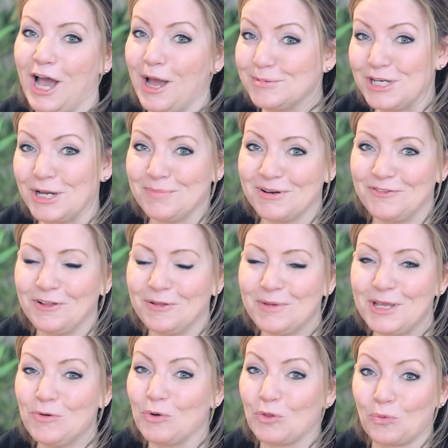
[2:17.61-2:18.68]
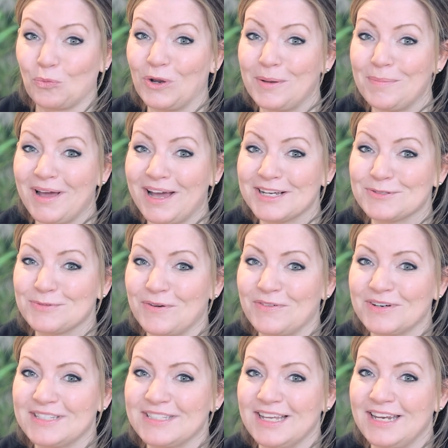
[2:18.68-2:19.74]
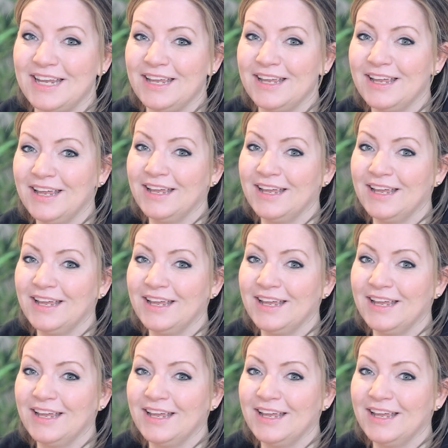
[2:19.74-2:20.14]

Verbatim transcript: I'm Jenn McPhillamey with REMAX River City.